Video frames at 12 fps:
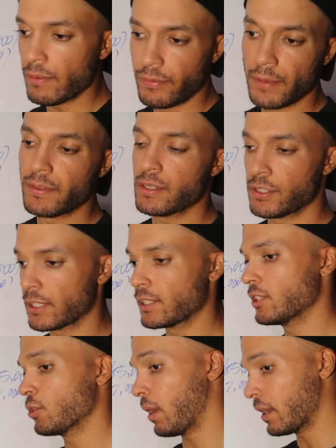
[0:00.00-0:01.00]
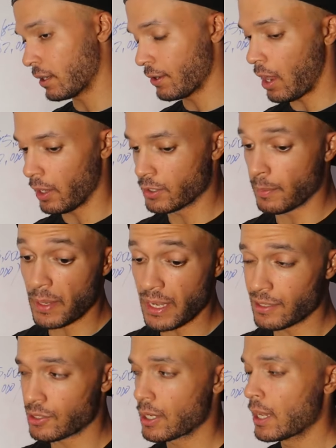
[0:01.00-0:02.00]
50 60 to $100 a
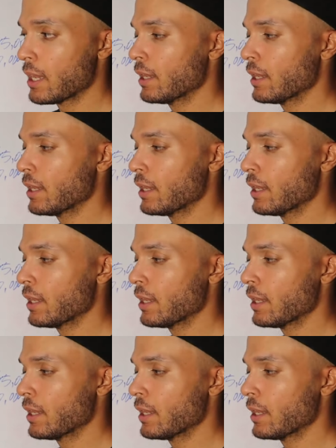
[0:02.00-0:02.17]
piece.